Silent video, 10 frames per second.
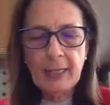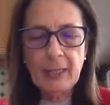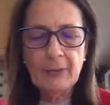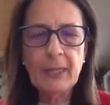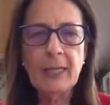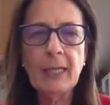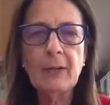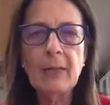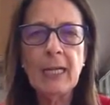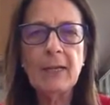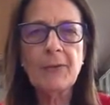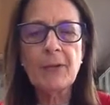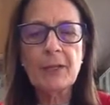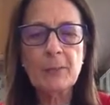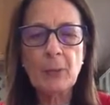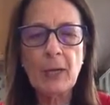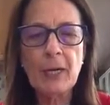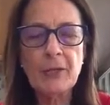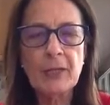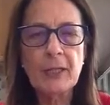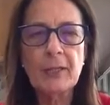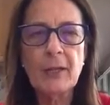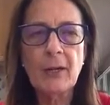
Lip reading: the only thing you need for this project